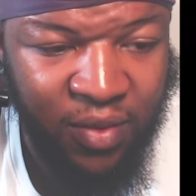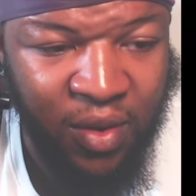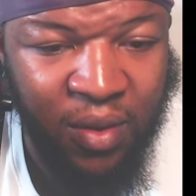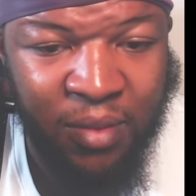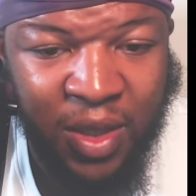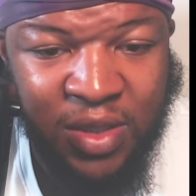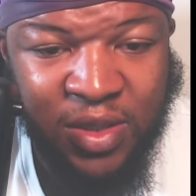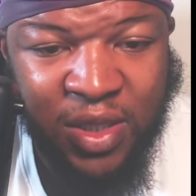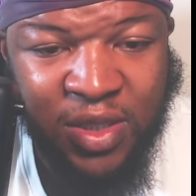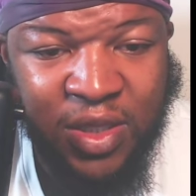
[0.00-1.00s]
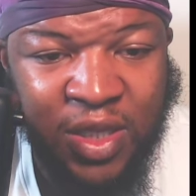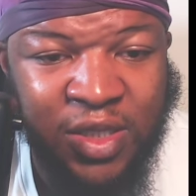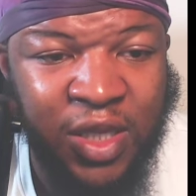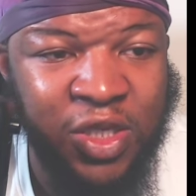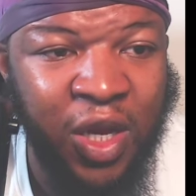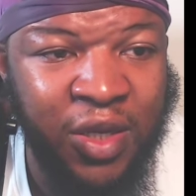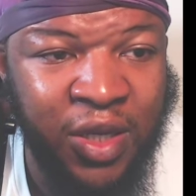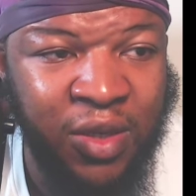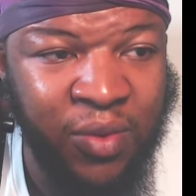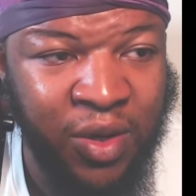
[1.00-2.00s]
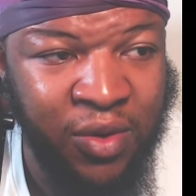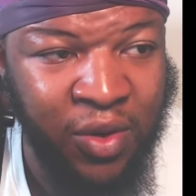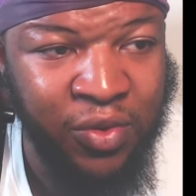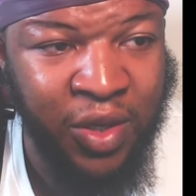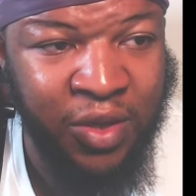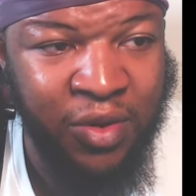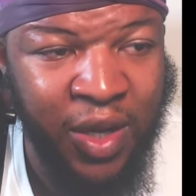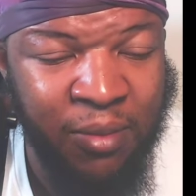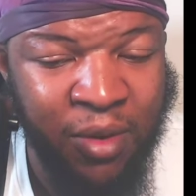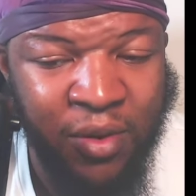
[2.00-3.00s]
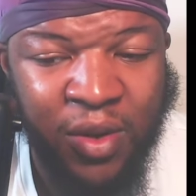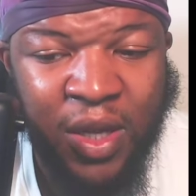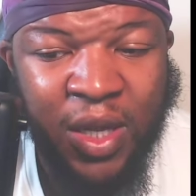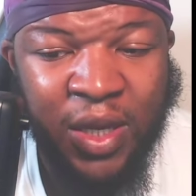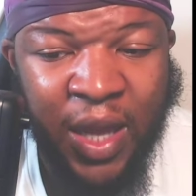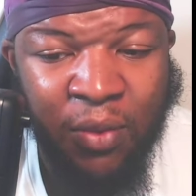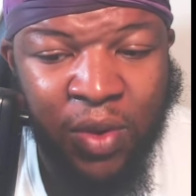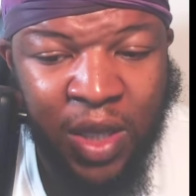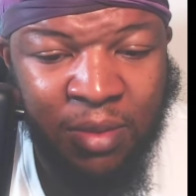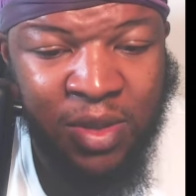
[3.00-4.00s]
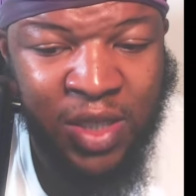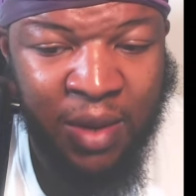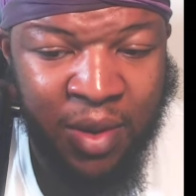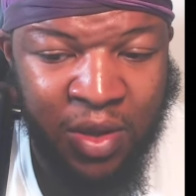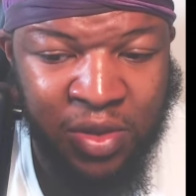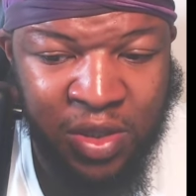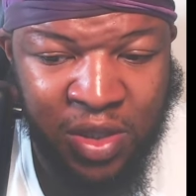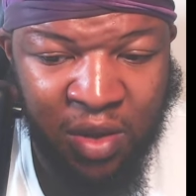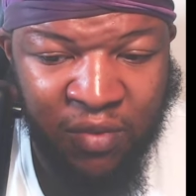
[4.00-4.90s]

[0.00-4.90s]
don't these these niggas that y'all dealing with on, on the internet, bro, they won't keep the same energy to your